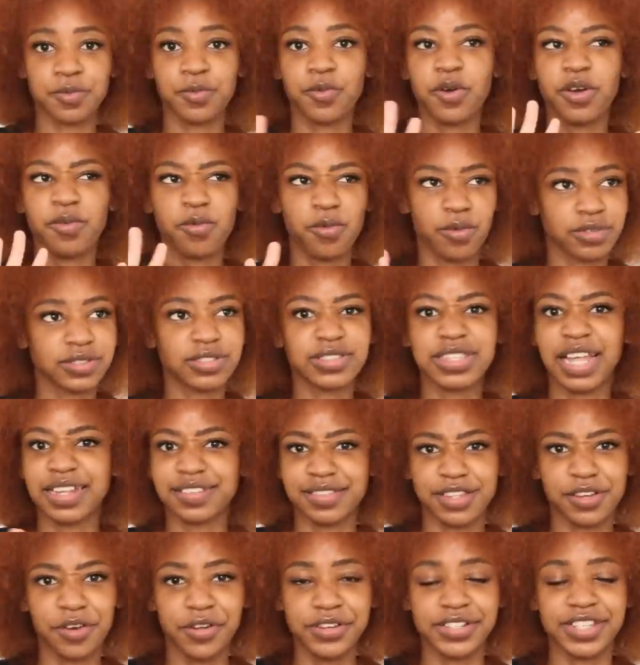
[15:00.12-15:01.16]
a,
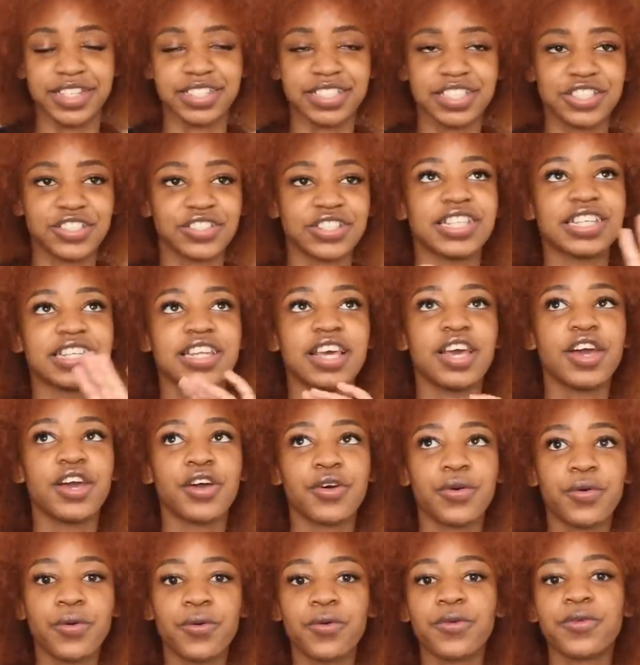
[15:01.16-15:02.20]
that's the context you need.
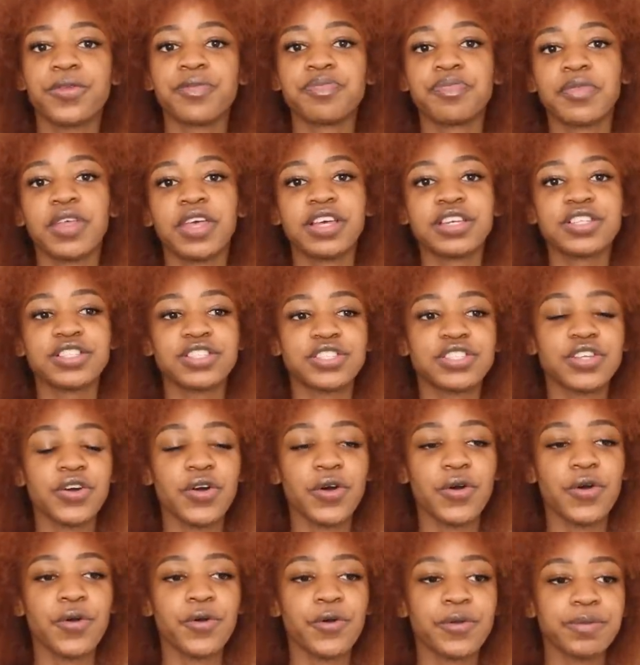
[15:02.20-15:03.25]
Cool.
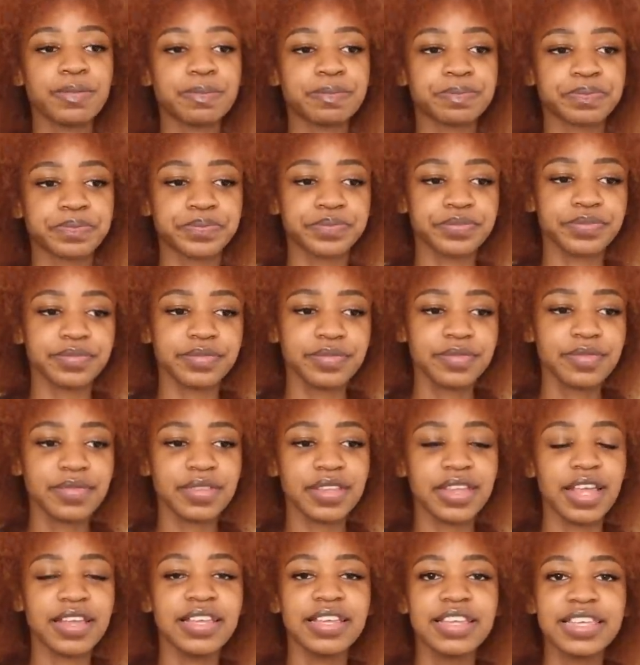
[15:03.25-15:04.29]
So
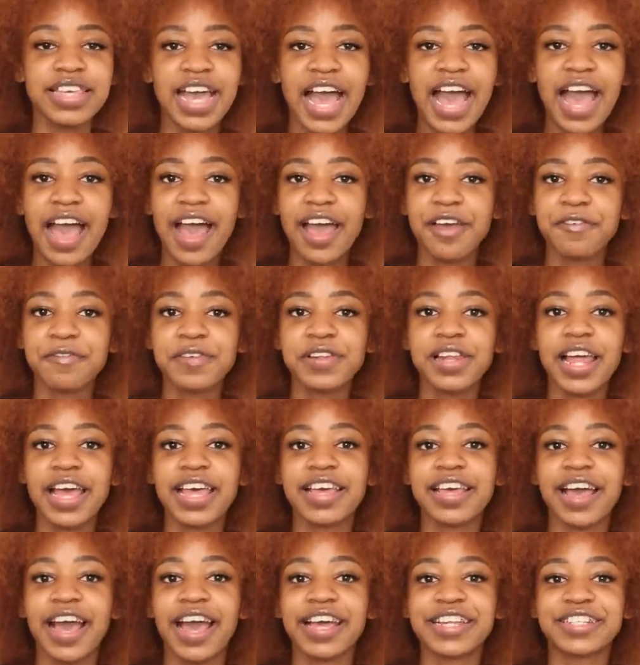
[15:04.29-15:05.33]
yeah, I feel
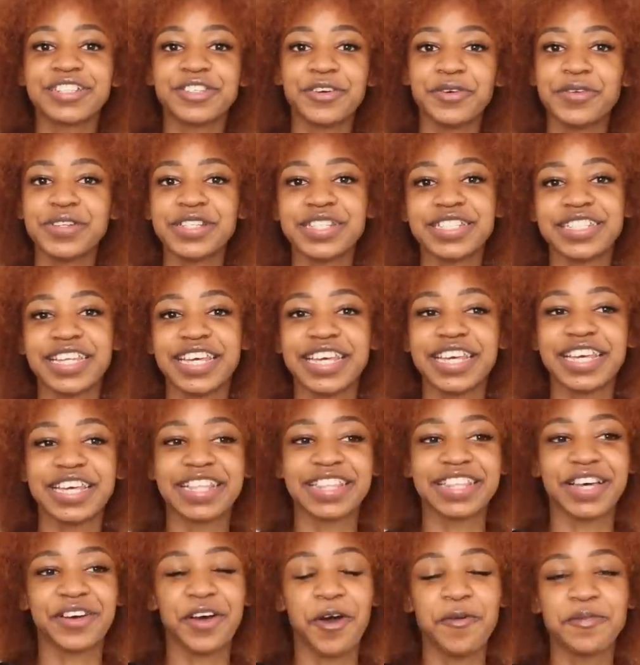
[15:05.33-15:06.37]
like I don't
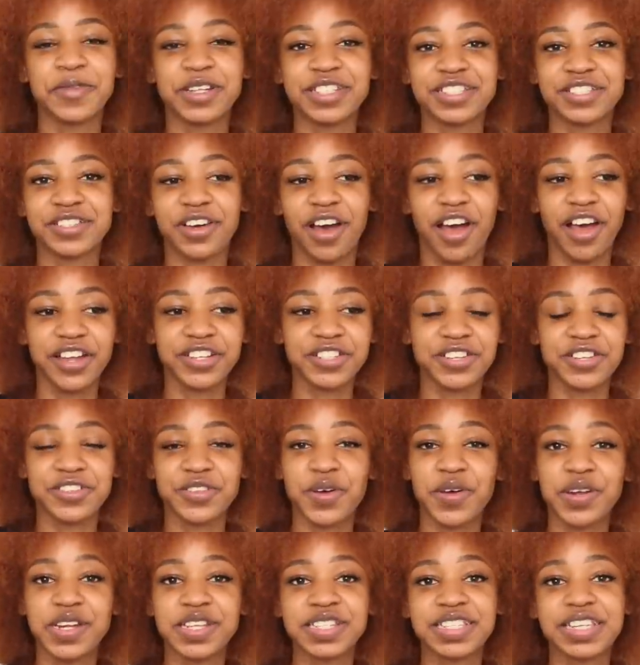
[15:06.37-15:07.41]
take the comments to heart because
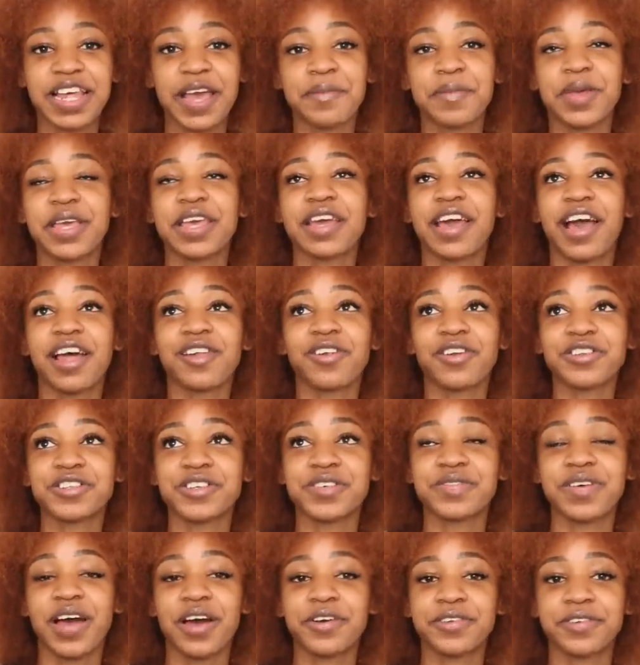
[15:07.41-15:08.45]
honestly I make a lot
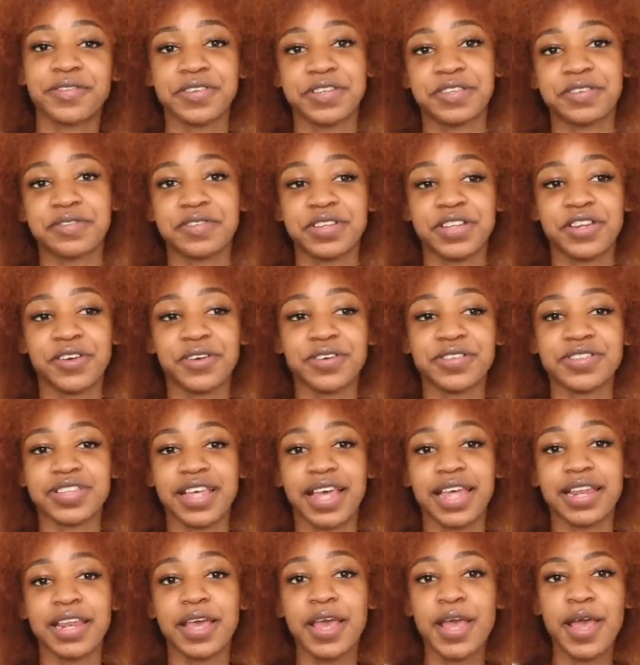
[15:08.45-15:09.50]
of outfit videos
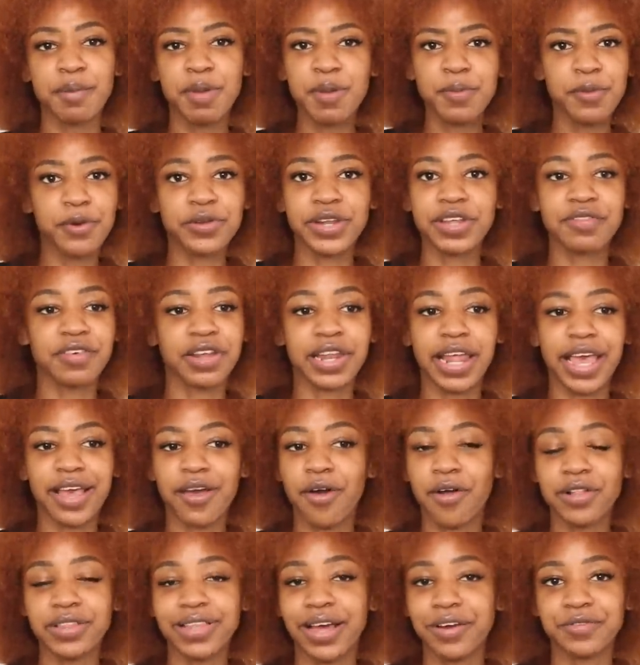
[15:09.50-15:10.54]
and people never
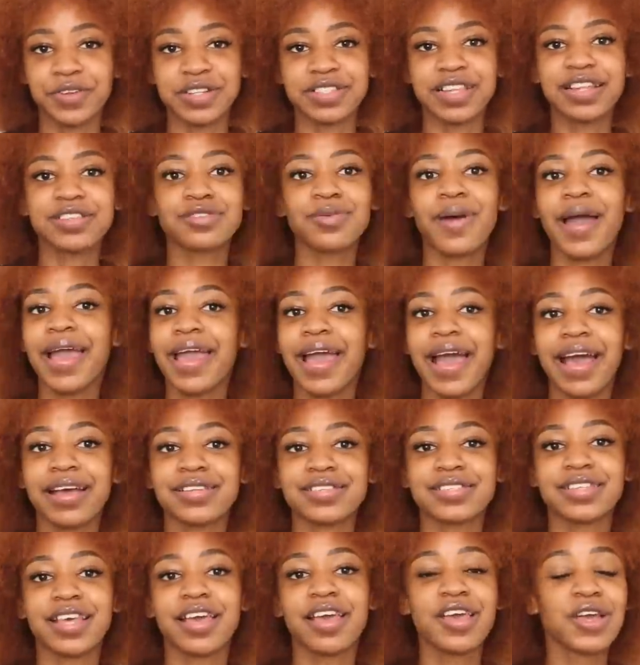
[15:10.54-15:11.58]
like all the outfits. That's why I
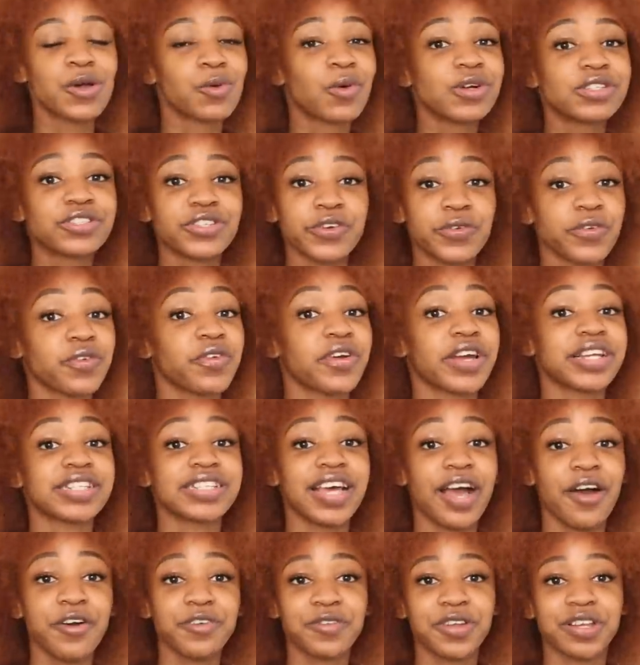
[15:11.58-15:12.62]
asked what's your
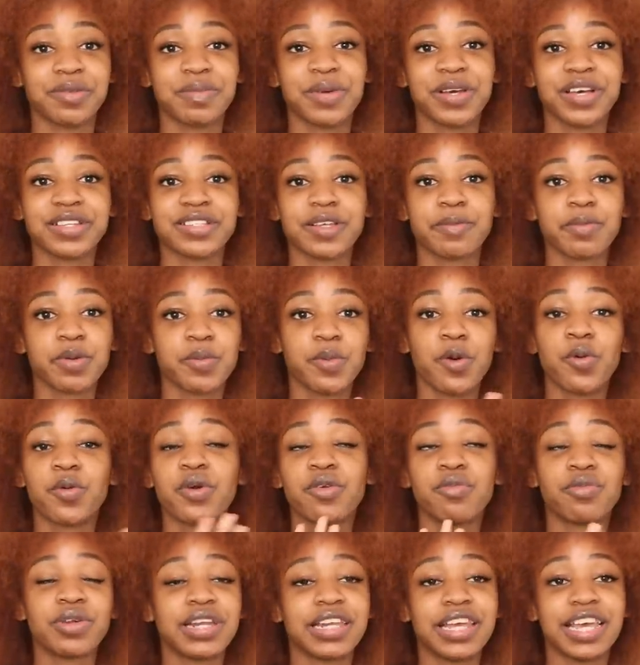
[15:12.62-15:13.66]
favorite outfit, because some people
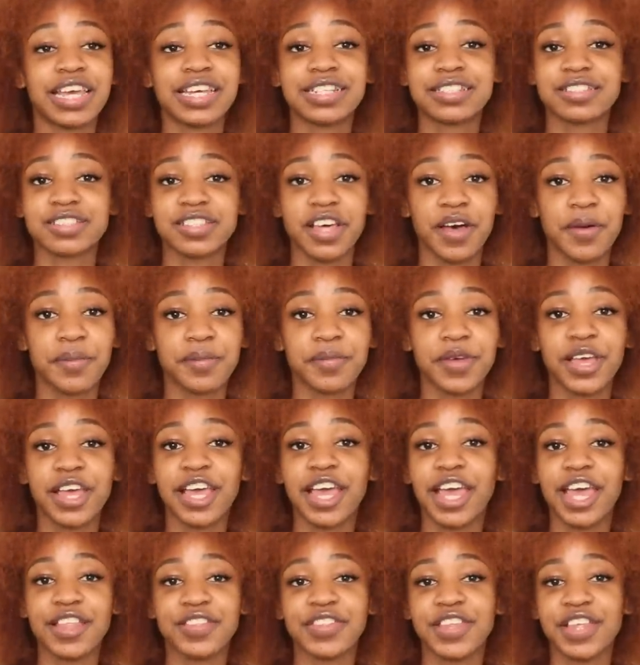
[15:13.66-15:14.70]
will really hate some
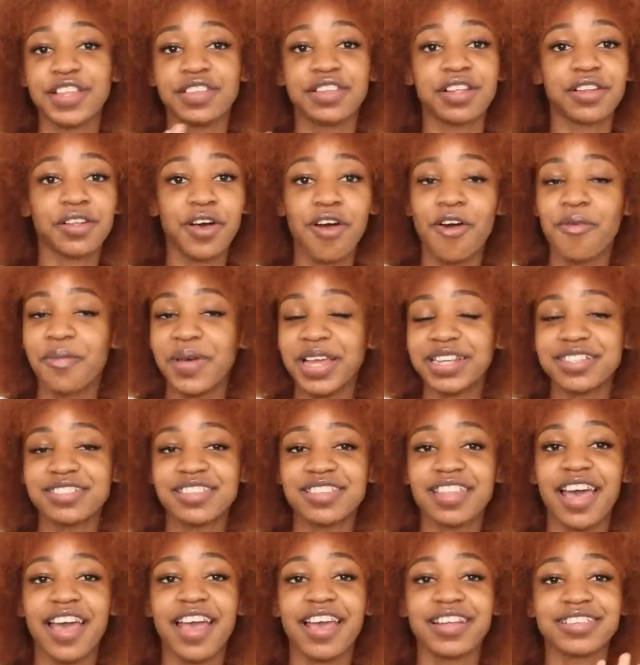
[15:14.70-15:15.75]
and then they'll comment
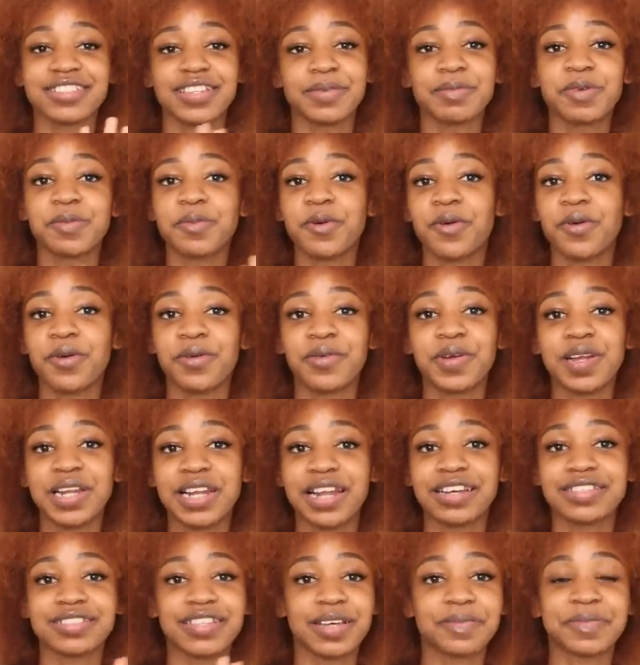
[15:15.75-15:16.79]
that, and some people will really
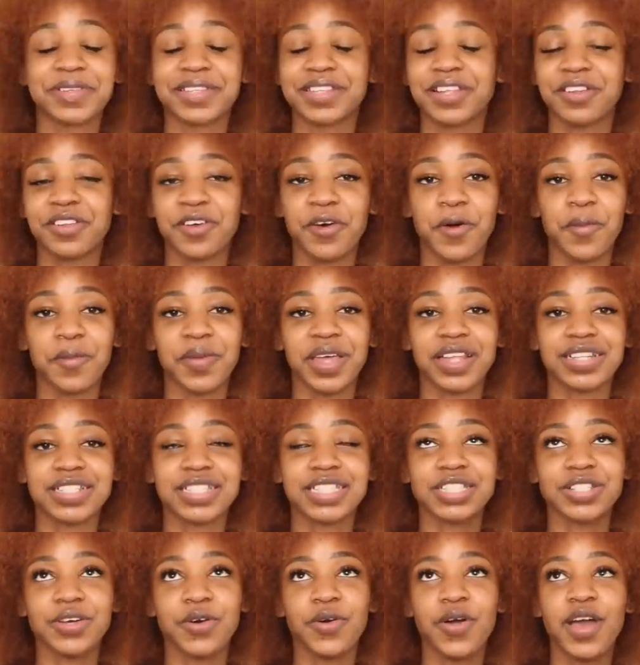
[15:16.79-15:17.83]
like some and they'll comment.
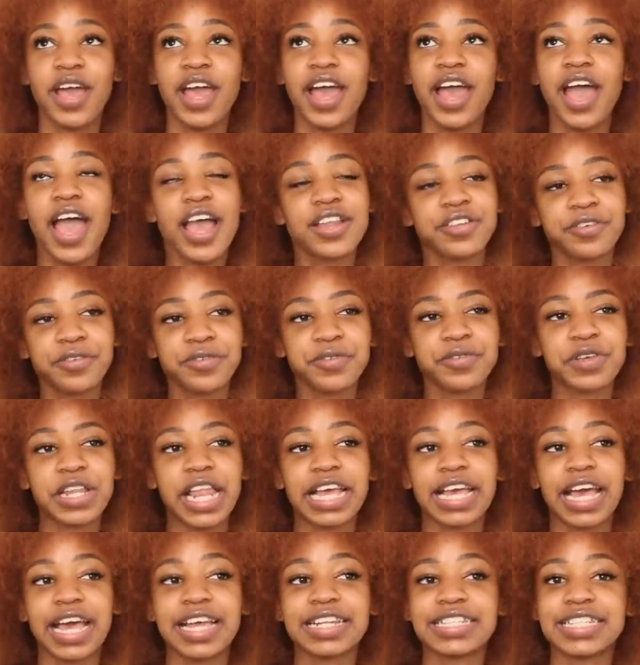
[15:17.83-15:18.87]
So I don't feel
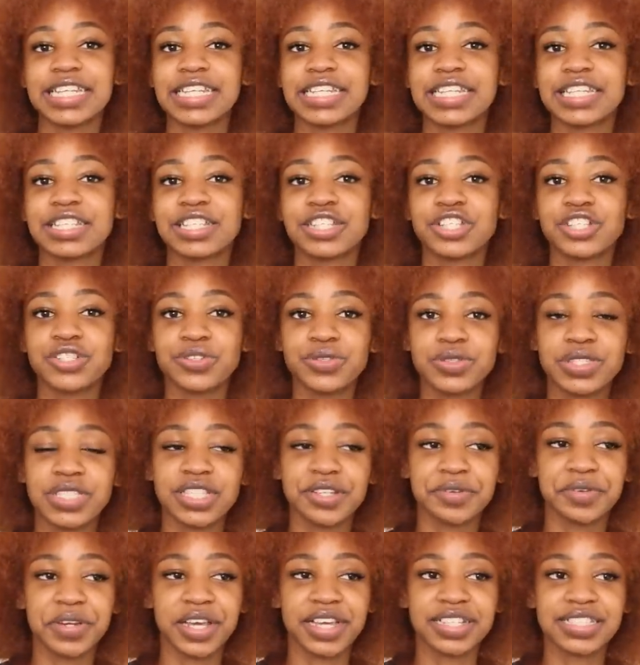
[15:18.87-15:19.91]
like I take it too
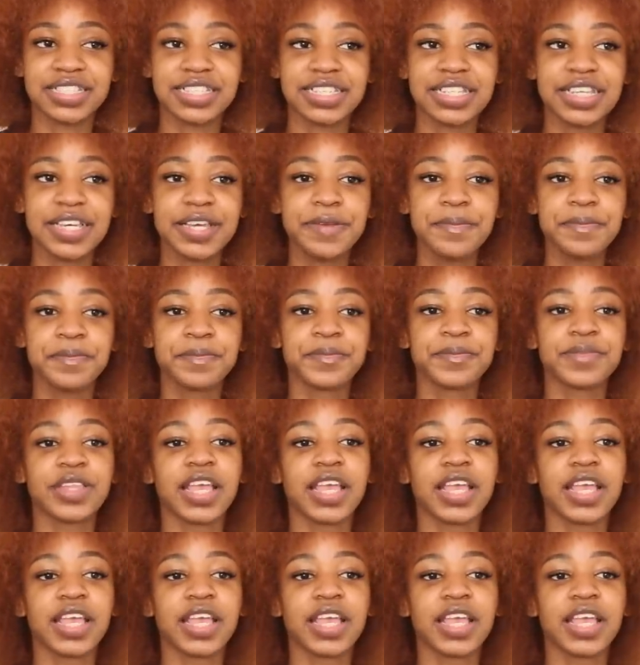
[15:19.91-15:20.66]
seriously.